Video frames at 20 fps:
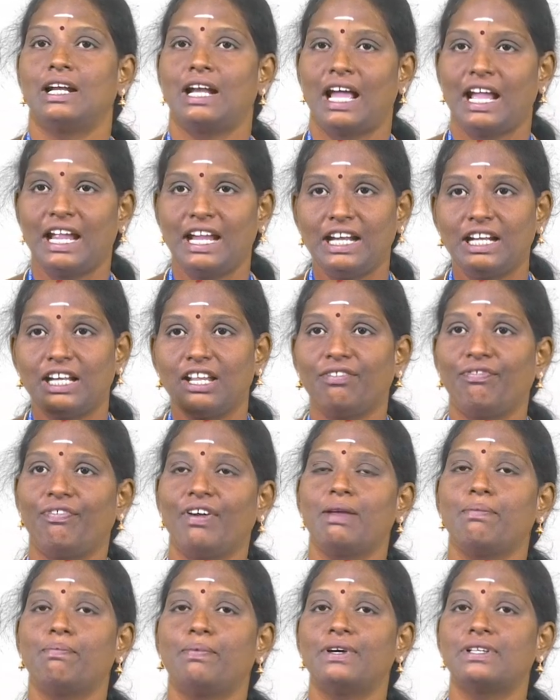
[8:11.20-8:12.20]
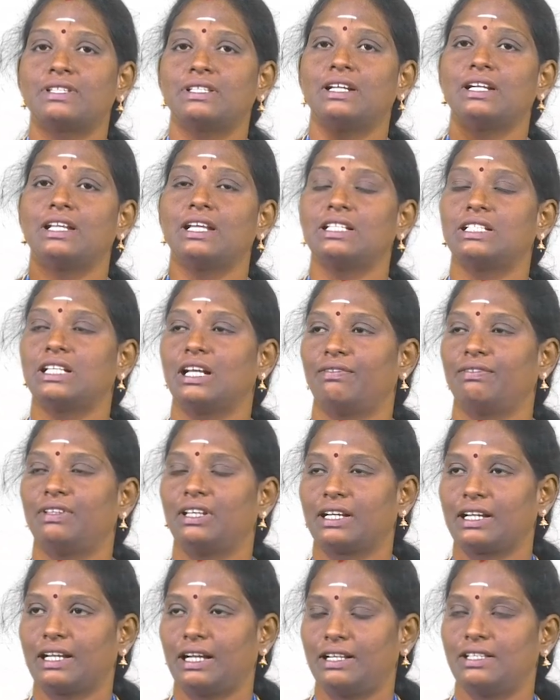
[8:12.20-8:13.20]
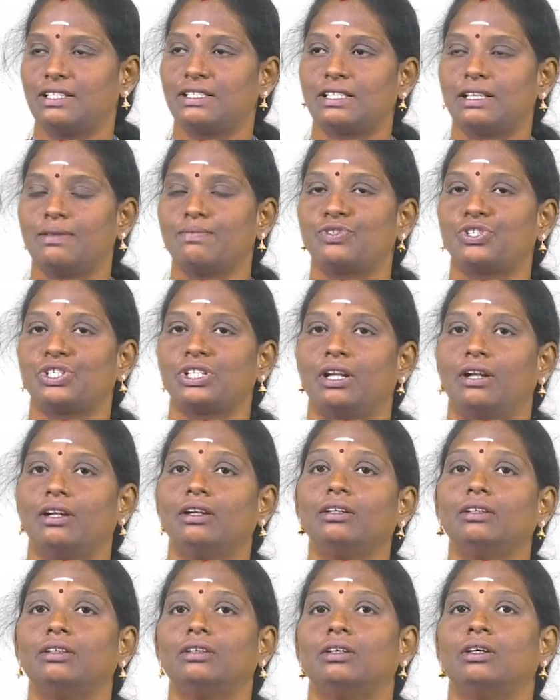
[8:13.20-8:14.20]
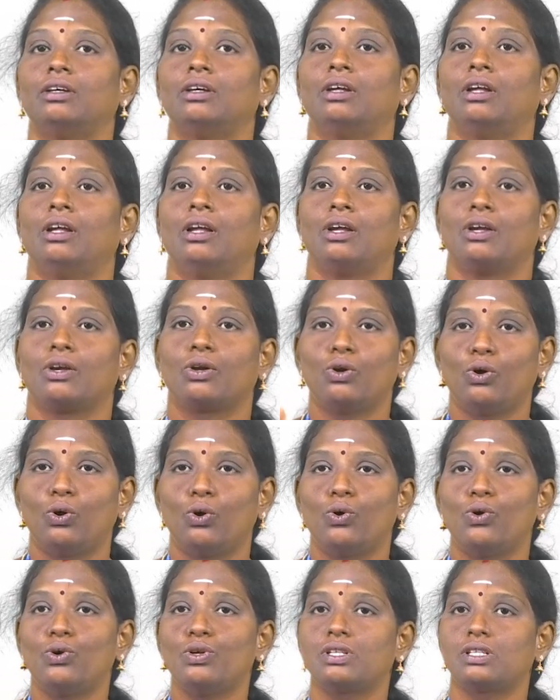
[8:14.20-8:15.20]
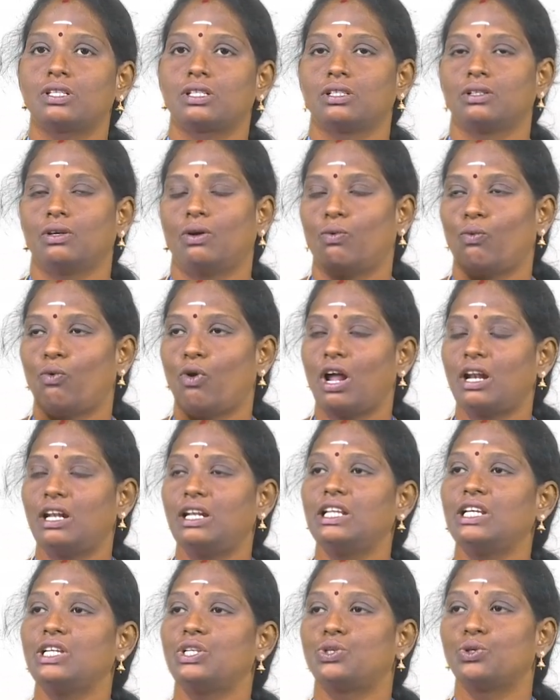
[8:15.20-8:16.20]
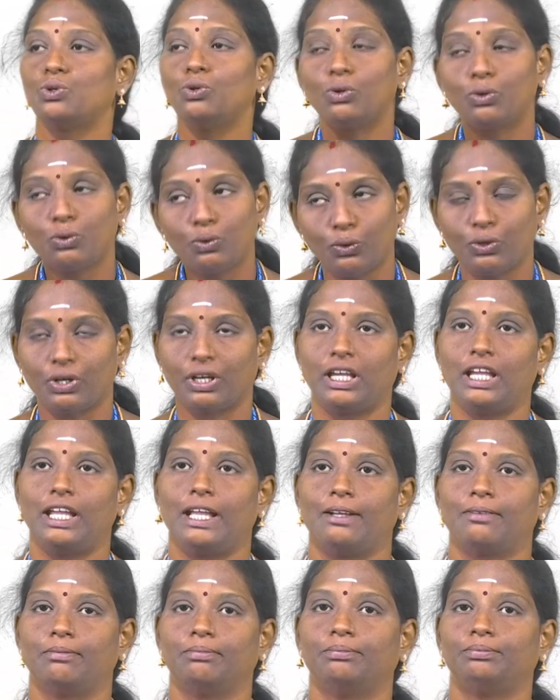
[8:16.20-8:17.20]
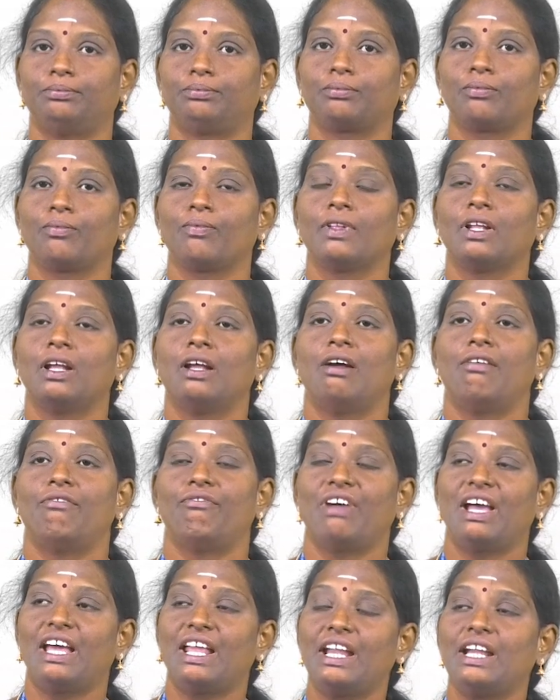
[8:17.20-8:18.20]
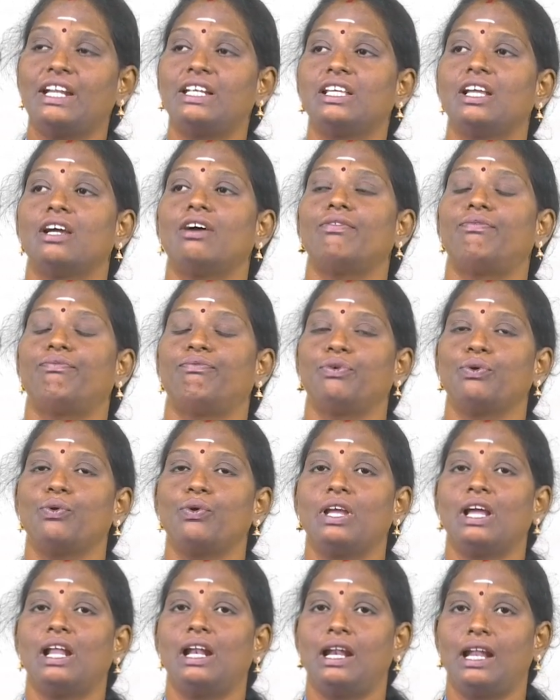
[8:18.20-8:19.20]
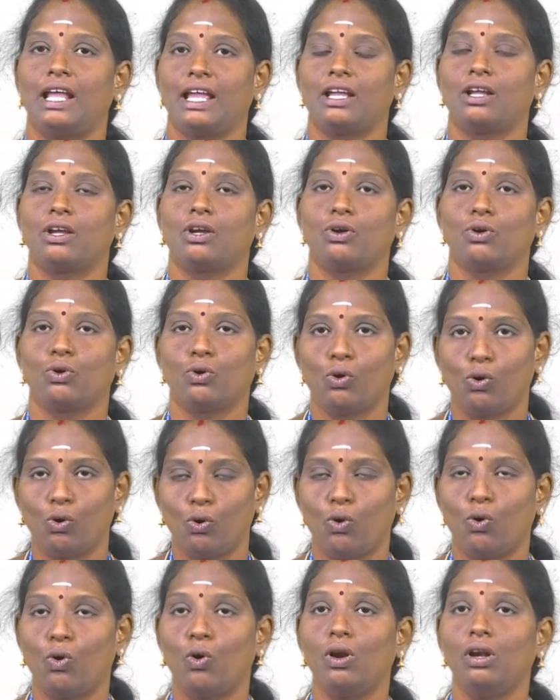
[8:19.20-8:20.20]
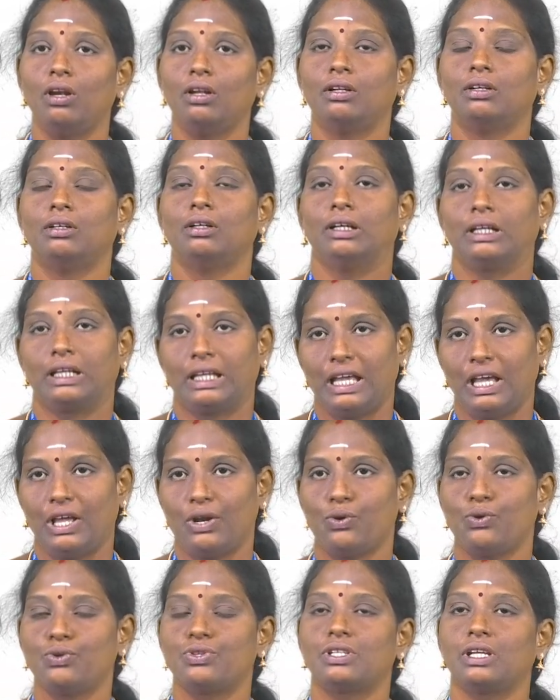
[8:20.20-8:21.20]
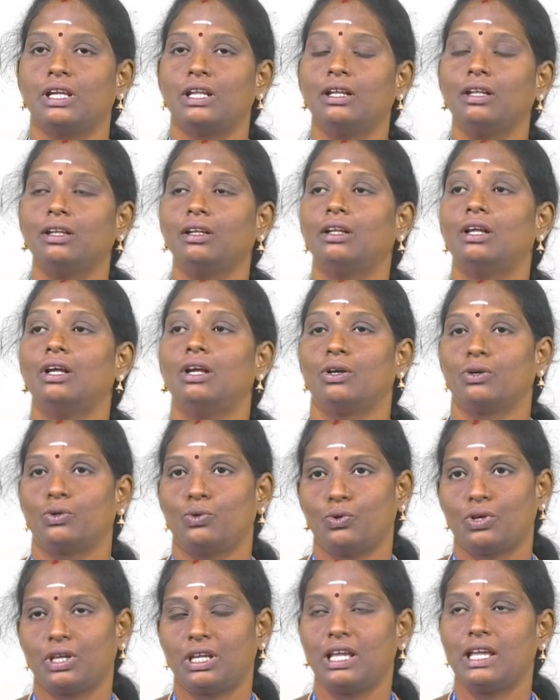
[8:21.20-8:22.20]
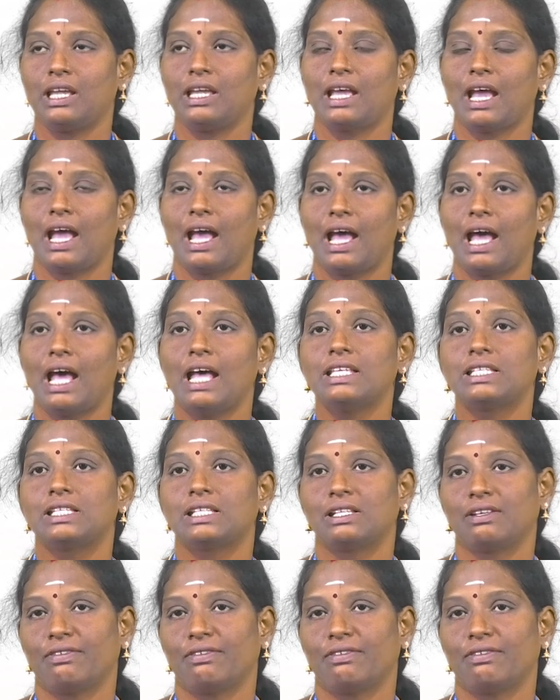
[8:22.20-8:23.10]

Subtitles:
95% of the consumption goes only to cooking. Variety of fuel like coal, kerosene, cooking gas,